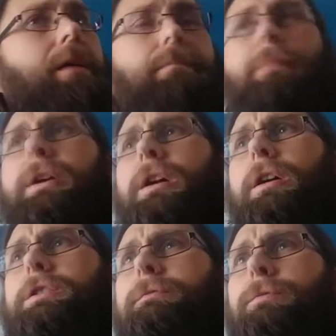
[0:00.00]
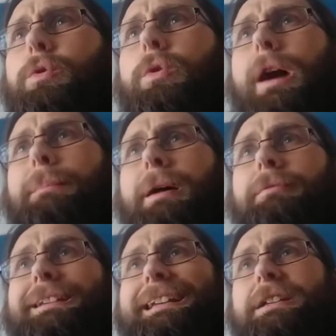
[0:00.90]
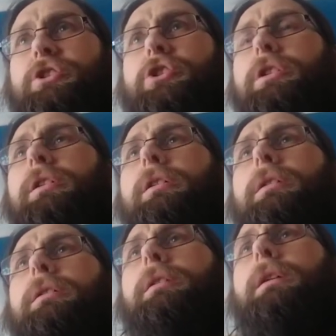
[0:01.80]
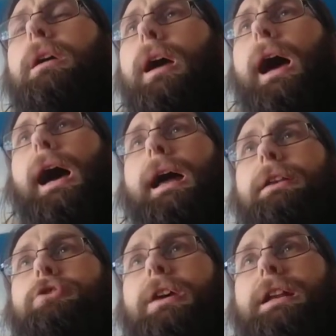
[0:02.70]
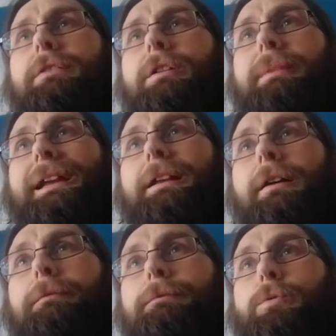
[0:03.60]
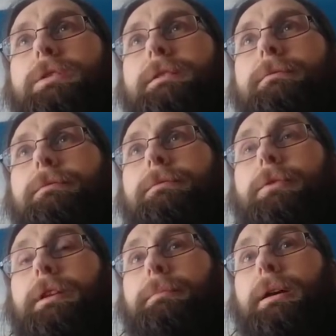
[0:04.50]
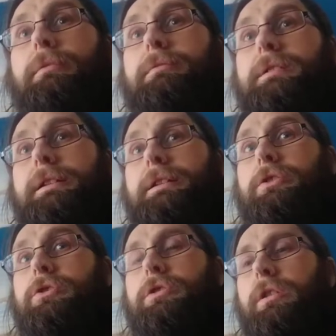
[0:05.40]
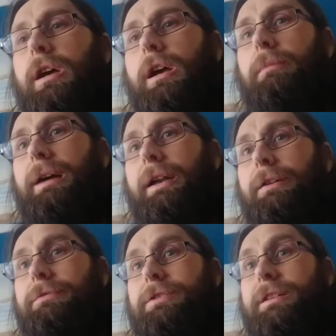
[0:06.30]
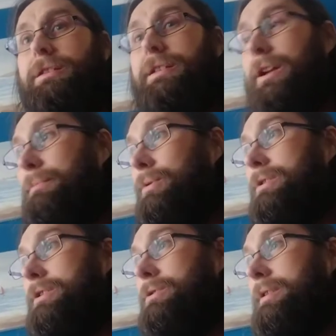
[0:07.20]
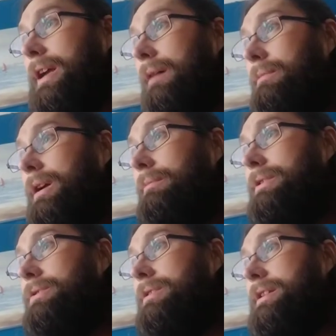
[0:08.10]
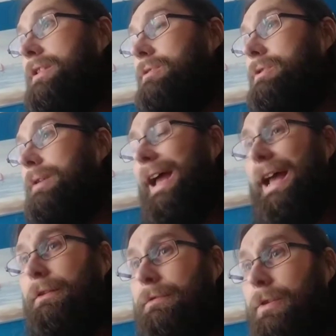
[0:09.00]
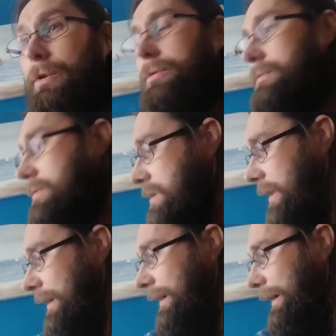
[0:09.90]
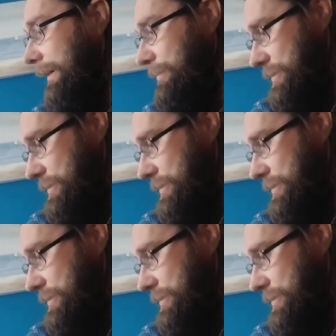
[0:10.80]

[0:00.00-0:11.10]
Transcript: memory cards for £1 each and traded them in at £43 each. And I've since now bought a new camera. My daughter's had some new headphones. I've